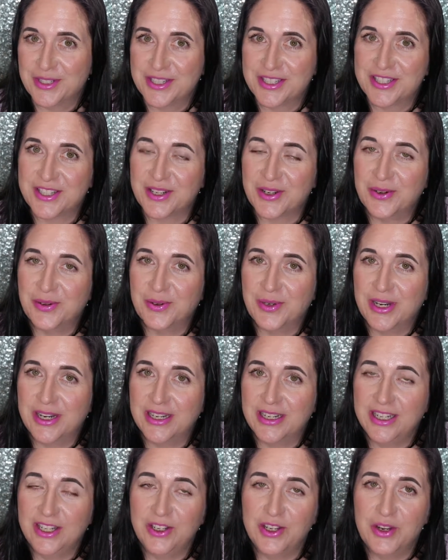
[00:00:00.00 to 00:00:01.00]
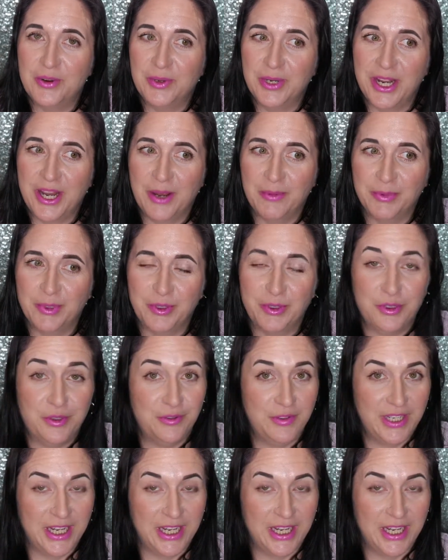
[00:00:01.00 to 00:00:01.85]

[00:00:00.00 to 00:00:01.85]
so you know when I upload new